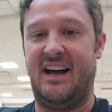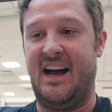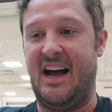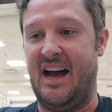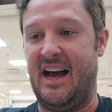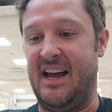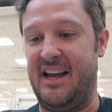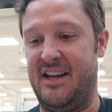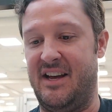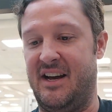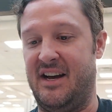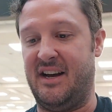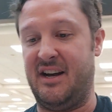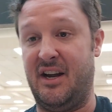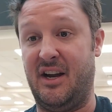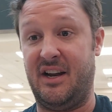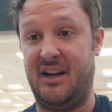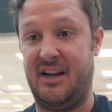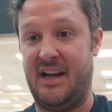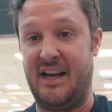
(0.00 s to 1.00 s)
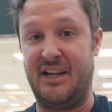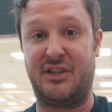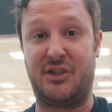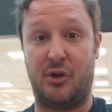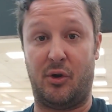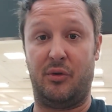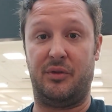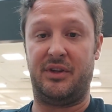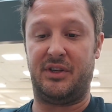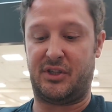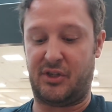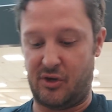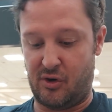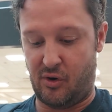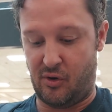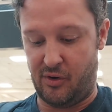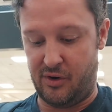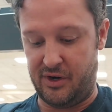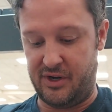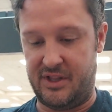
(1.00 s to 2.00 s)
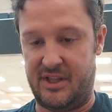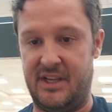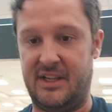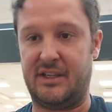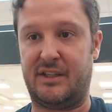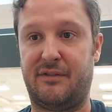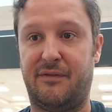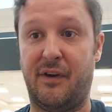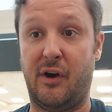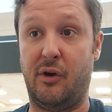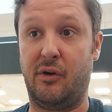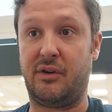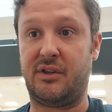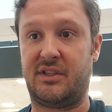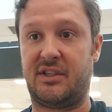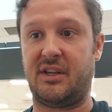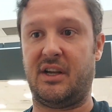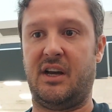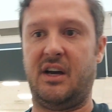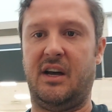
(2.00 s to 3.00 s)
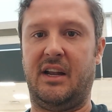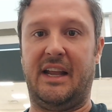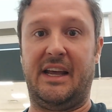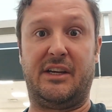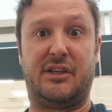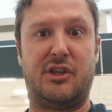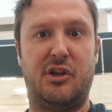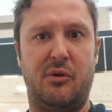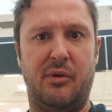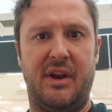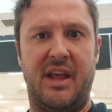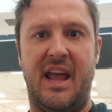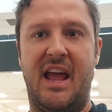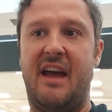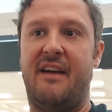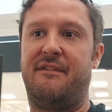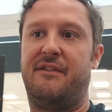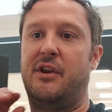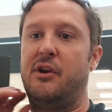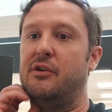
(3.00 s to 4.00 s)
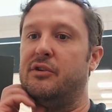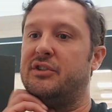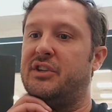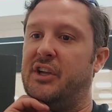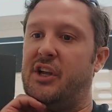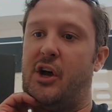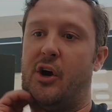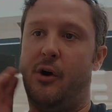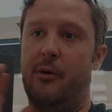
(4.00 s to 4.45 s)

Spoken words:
I sold this car to these folks like 2.5 years ago